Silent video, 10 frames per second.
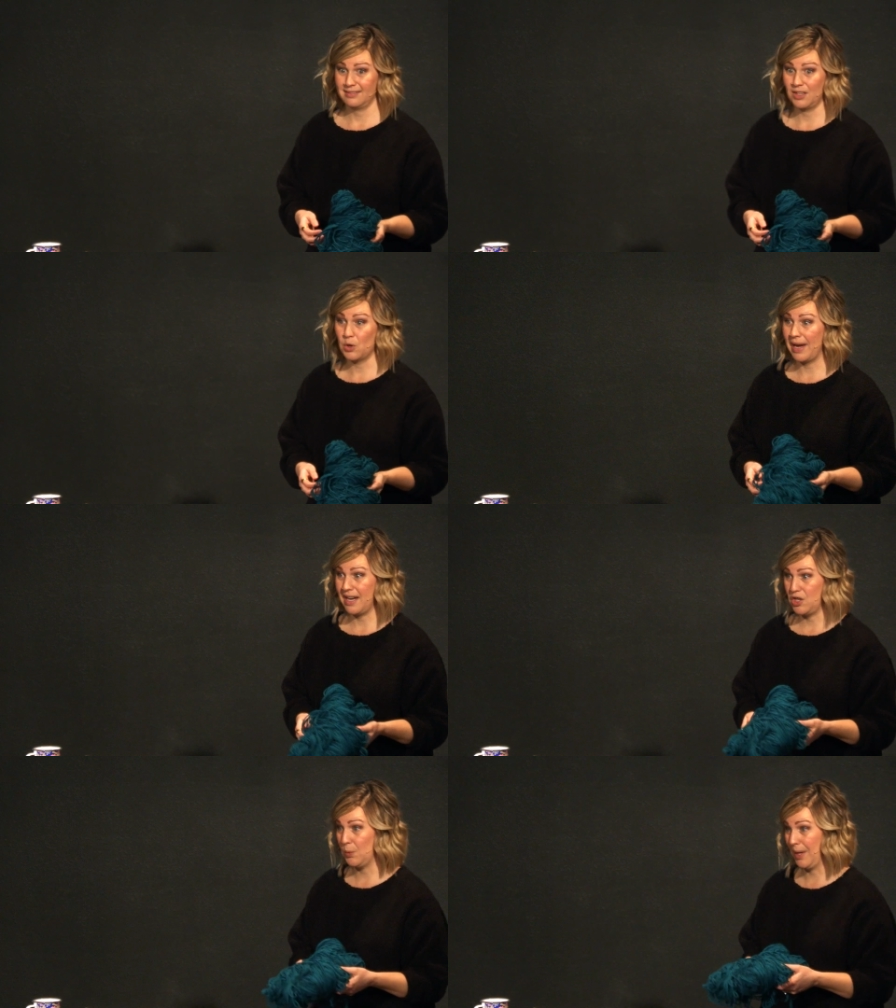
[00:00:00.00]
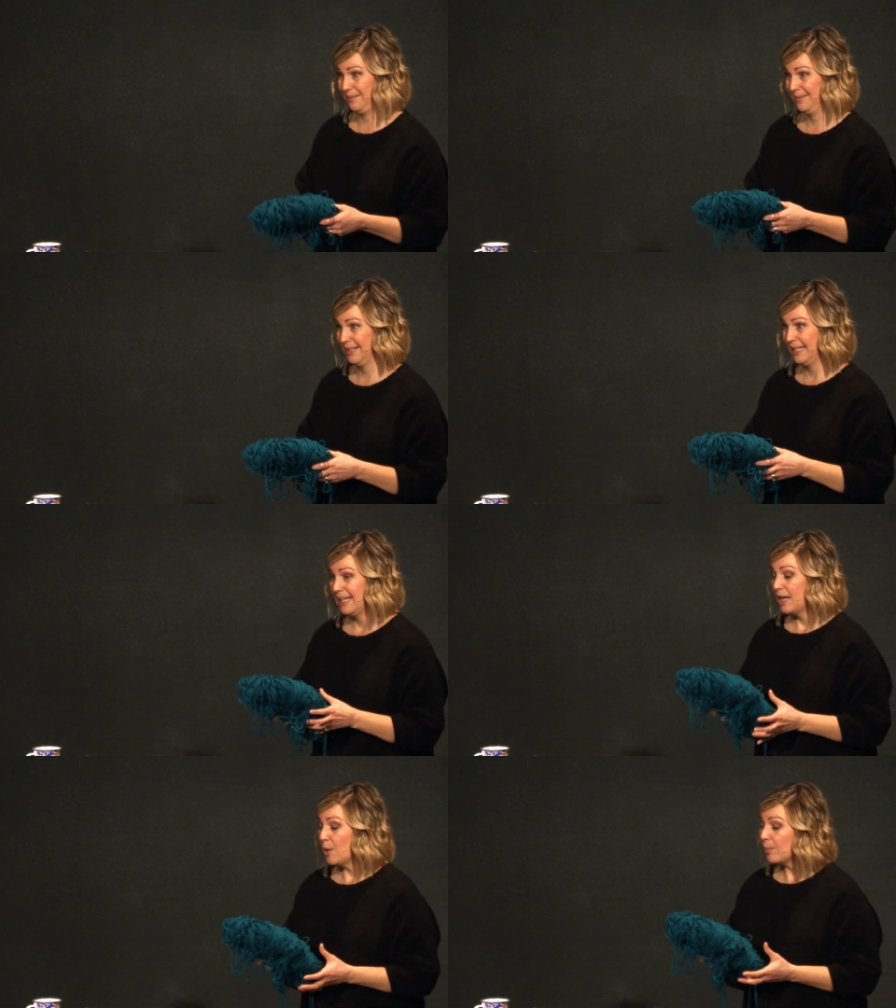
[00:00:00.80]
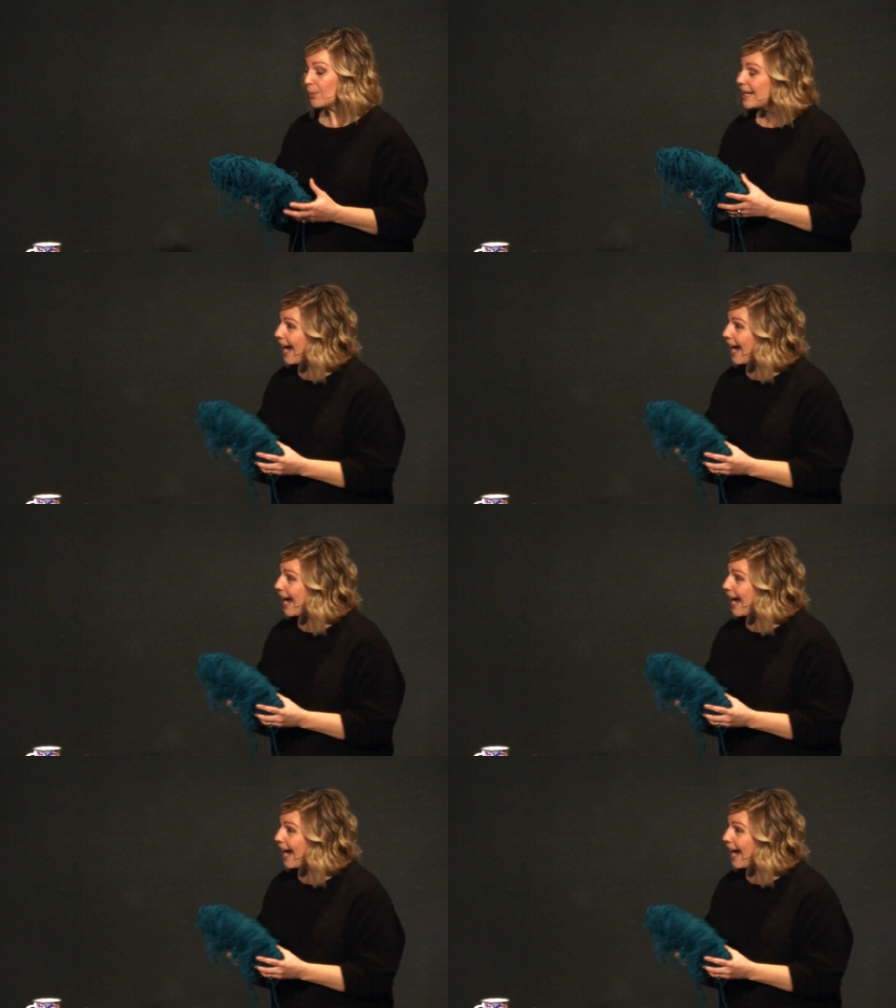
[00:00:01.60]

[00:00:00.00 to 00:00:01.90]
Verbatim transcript: Go buy a new one. But when